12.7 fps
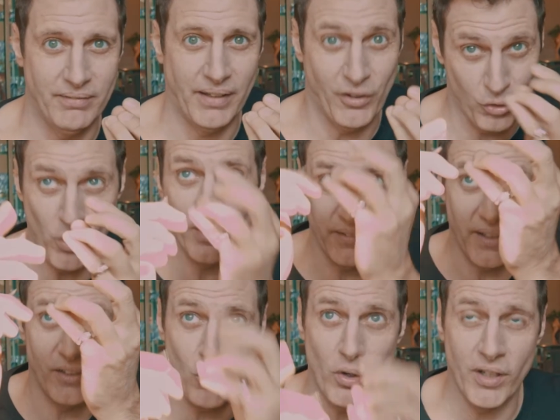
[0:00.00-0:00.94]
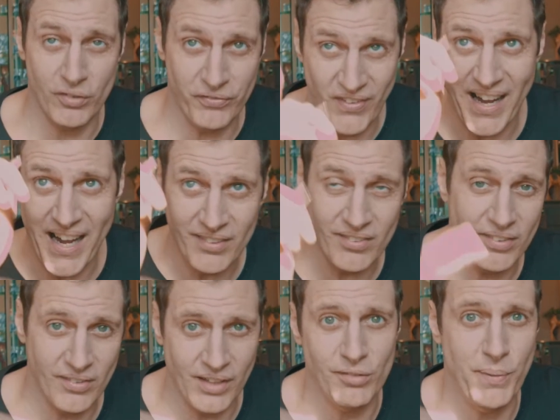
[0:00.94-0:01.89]
And it's going, it's going as fast
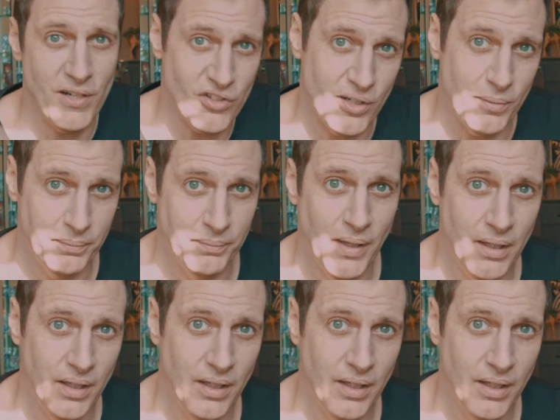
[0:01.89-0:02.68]
as that spaceship,